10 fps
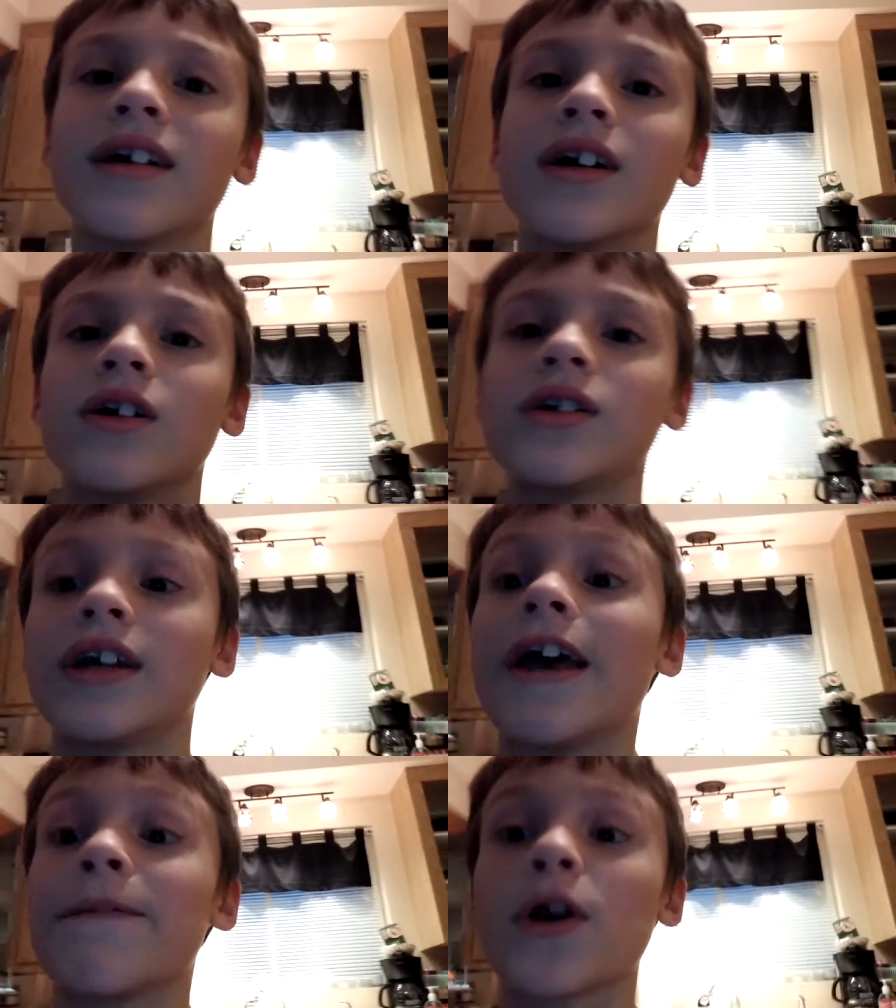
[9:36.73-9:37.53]
you
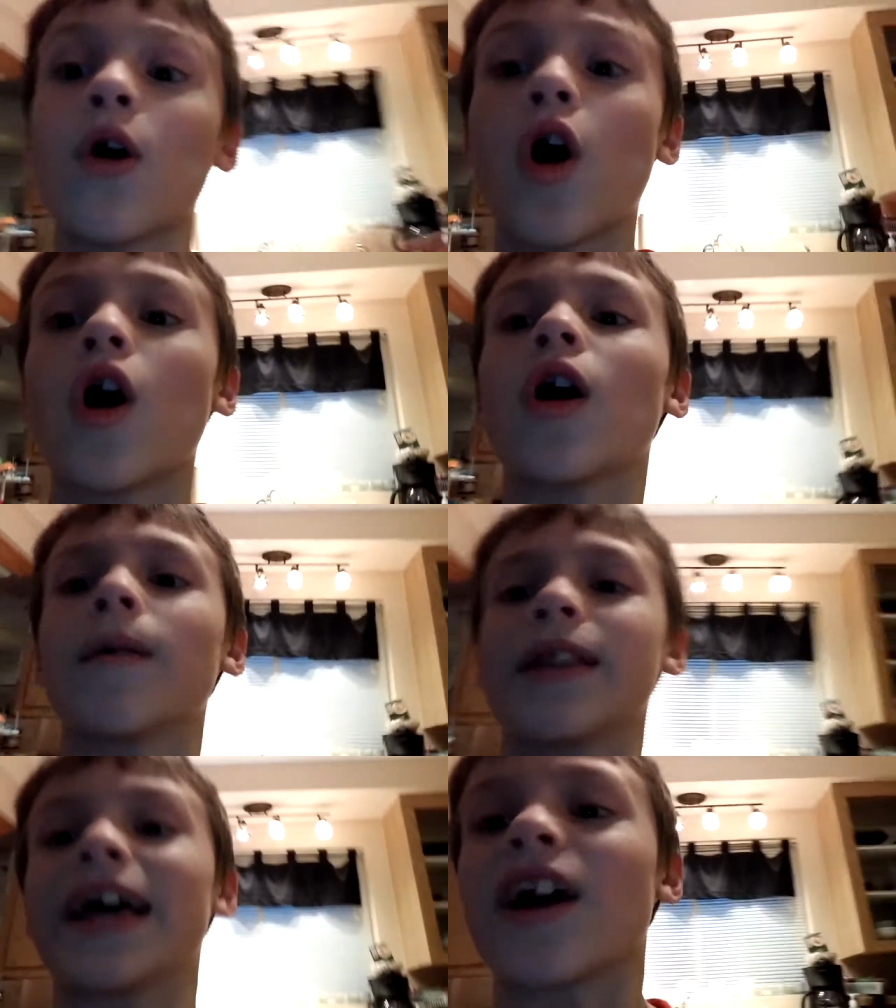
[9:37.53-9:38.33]
oh, like
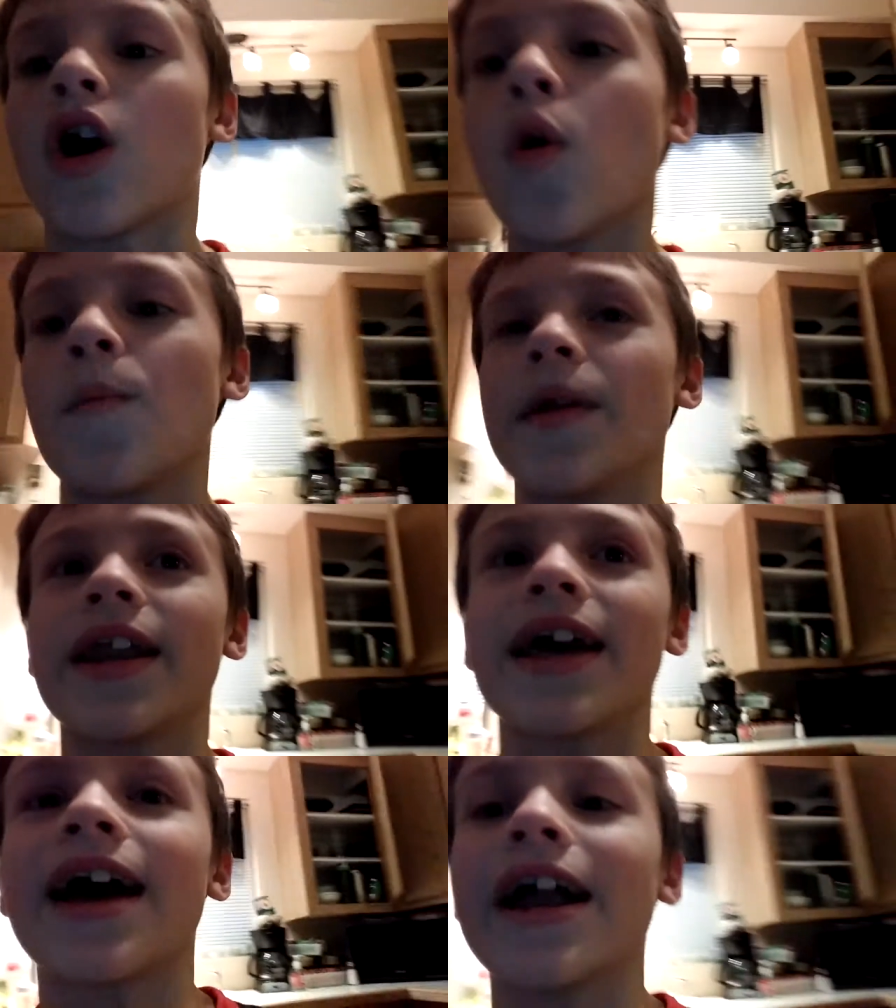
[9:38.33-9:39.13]
opened it and you,
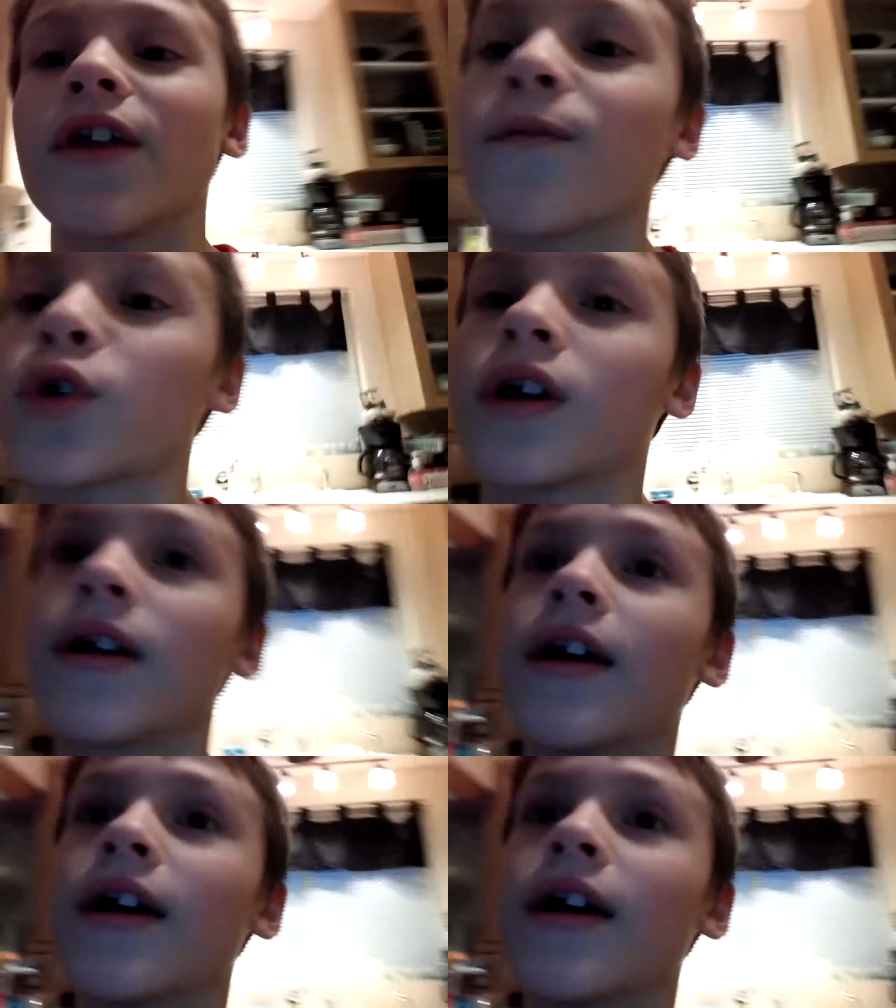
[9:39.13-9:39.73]
for, and you